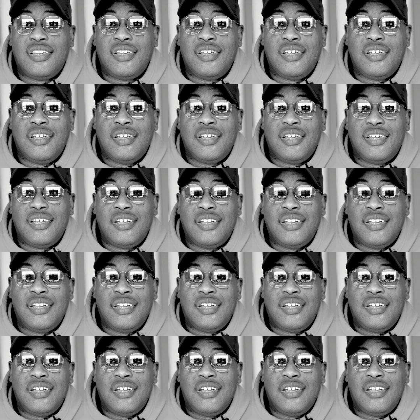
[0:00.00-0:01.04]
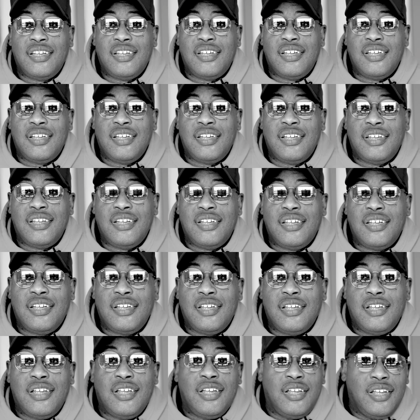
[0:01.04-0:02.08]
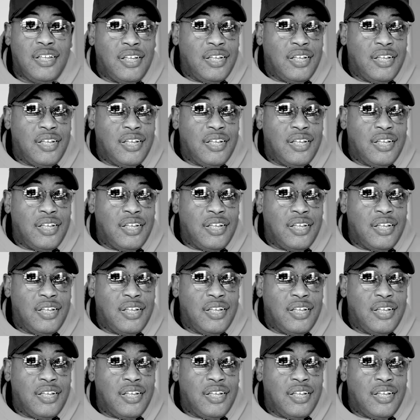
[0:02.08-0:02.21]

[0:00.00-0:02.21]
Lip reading: (no one is talking)